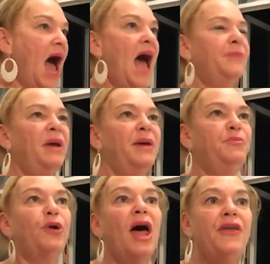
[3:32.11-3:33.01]
And my
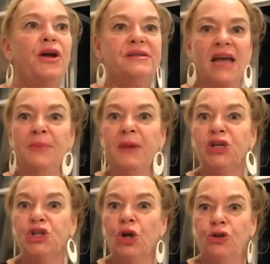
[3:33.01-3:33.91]
brothers and my
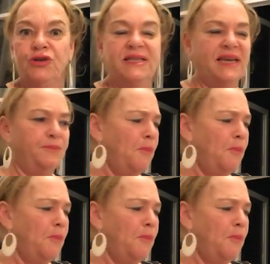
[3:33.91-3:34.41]
children said,